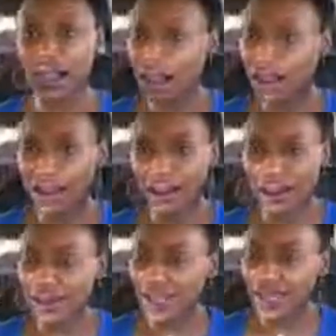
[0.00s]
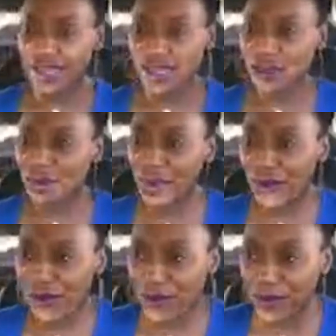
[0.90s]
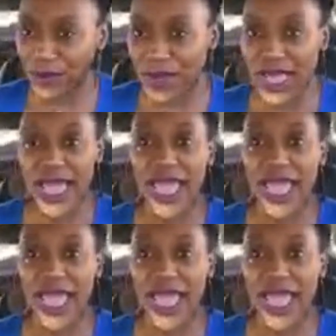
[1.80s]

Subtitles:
oh, girl, your skin is so beautiful.